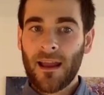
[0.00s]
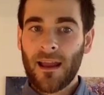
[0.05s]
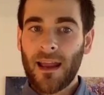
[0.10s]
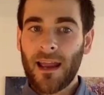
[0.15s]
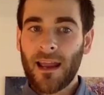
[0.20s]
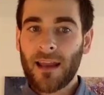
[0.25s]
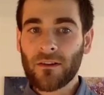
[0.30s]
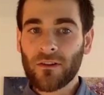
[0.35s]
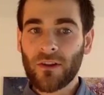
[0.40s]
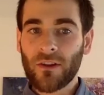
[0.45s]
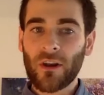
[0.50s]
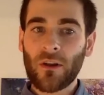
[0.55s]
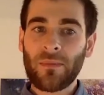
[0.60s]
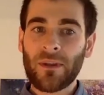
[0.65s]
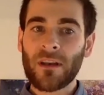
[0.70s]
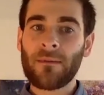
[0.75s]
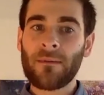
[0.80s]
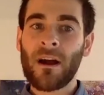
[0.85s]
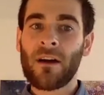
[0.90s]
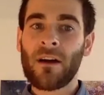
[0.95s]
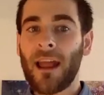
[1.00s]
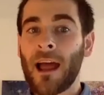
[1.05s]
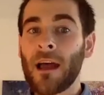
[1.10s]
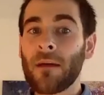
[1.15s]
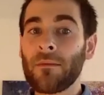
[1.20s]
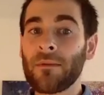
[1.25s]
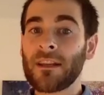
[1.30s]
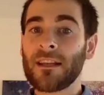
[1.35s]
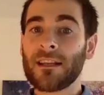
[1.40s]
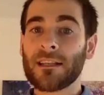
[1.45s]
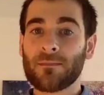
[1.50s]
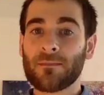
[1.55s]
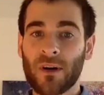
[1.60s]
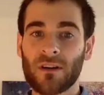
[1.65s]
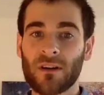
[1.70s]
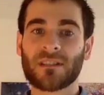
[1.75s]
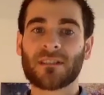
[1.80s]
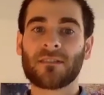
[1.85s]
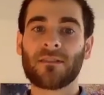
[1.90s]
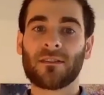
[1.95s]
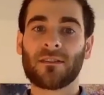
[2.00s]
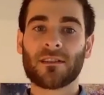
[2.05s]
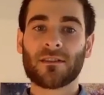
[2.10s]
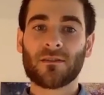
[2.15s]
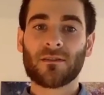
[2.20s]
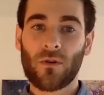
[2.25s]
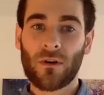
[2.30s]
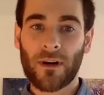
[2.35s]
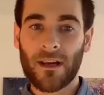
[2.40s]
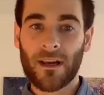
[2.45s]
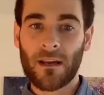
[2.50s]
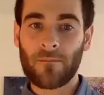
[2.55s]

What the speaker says: and a little bit about Eboni's personal story and